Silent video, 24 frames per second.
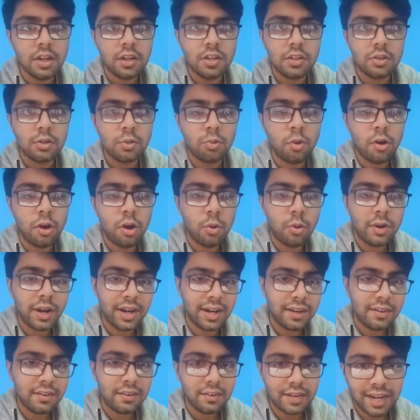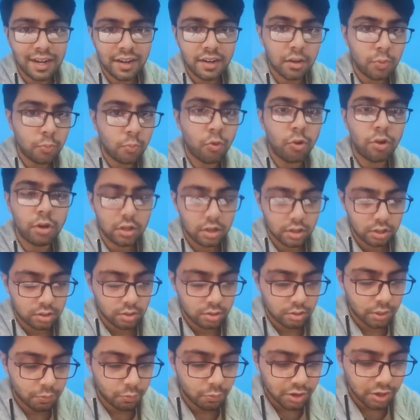So no need to write that report. So
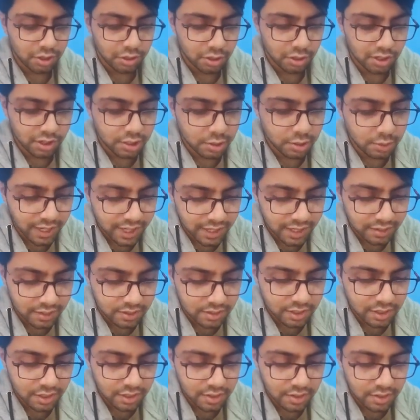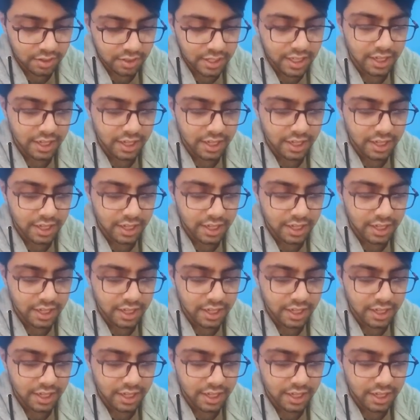report is not required in this condition.